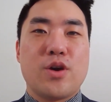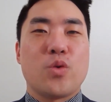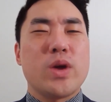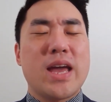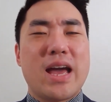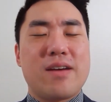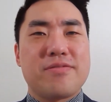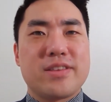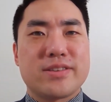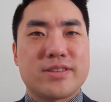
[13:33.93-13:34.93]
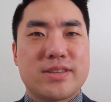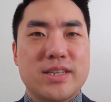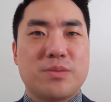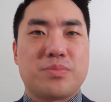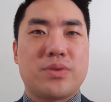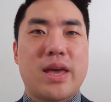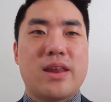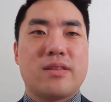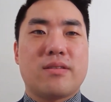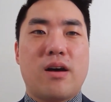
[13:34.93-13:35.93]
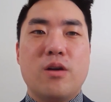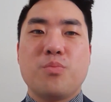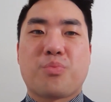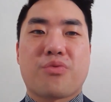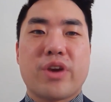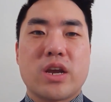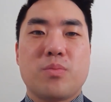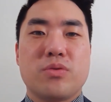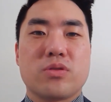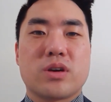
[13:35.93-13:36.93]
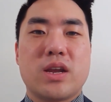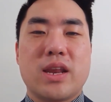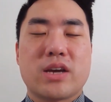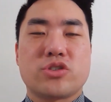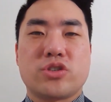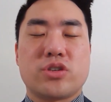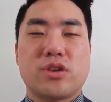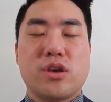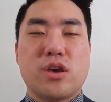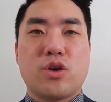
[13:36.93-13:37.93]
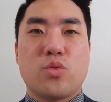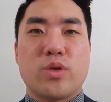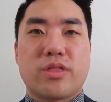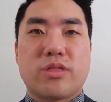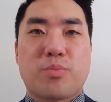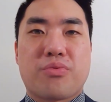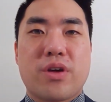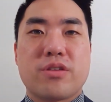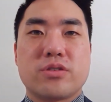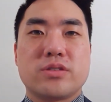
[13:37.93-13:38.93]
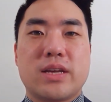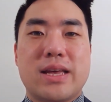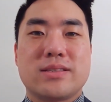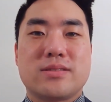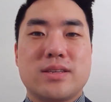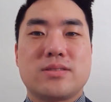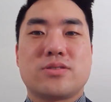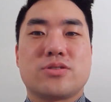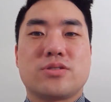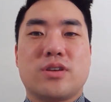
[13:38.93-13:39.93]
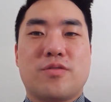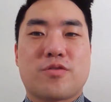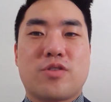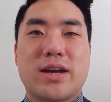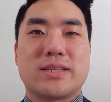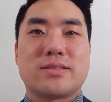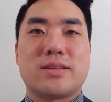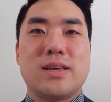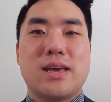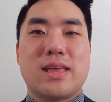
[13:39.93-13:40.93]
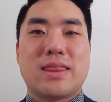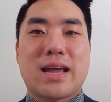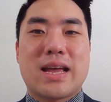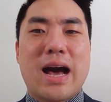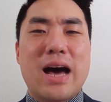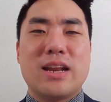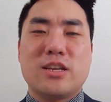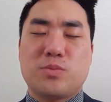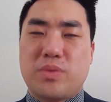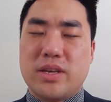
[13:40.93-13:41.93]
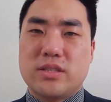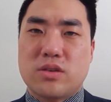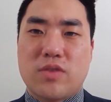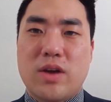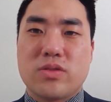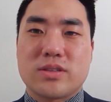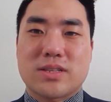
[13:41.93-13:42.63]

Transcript: We have this deep and unbreakable connection with the brothers and sisters of Christ that God has placed around us.